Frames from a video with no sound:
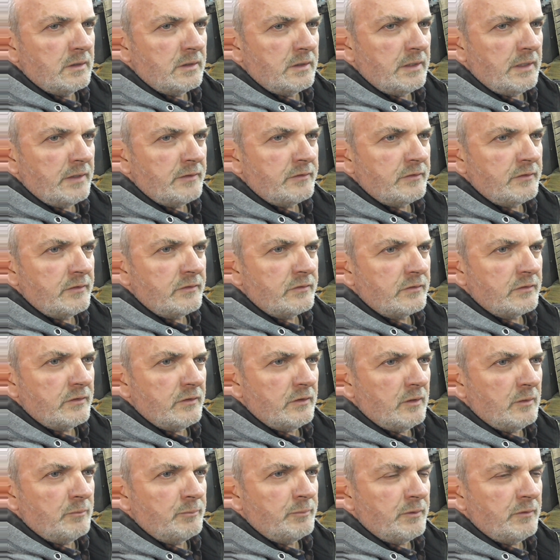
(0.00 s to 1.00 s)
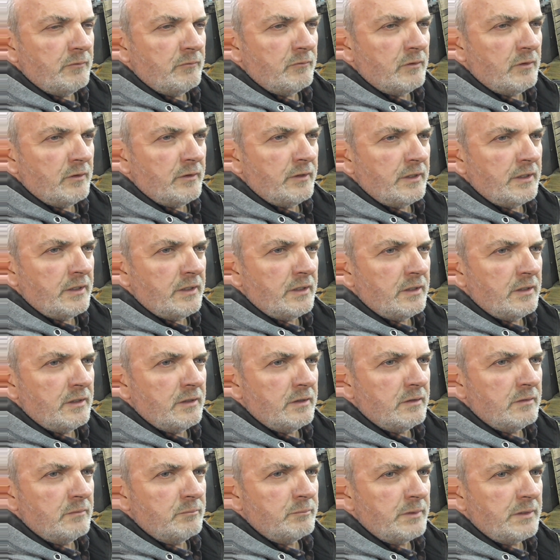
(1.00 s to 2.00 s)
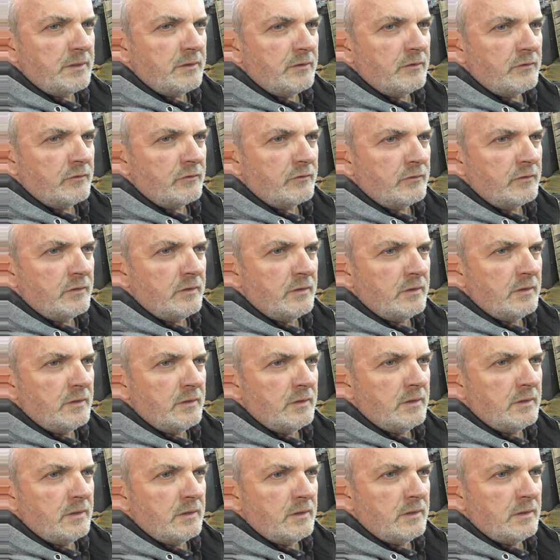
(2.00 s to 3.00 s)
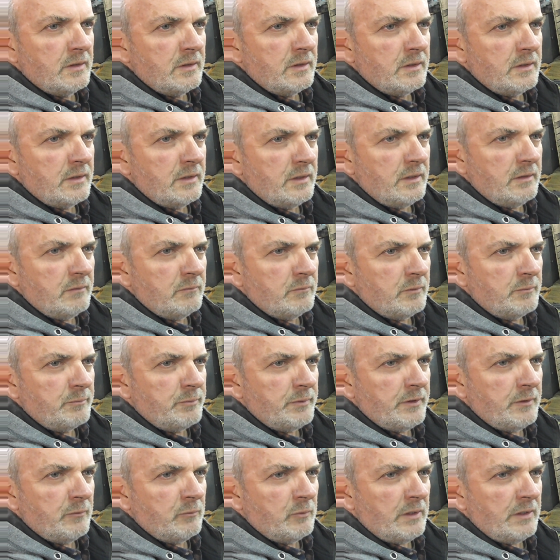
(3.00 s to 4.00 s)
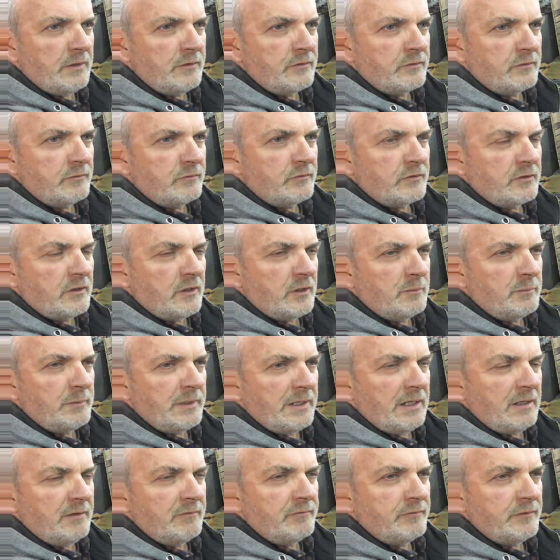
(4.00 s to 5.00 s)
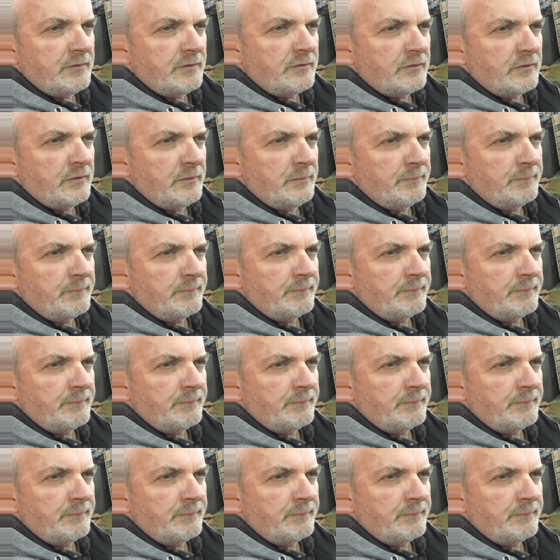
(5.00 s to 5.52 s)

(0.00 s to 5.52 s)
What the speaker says: get it up and running, because it would be a waste of time and effort.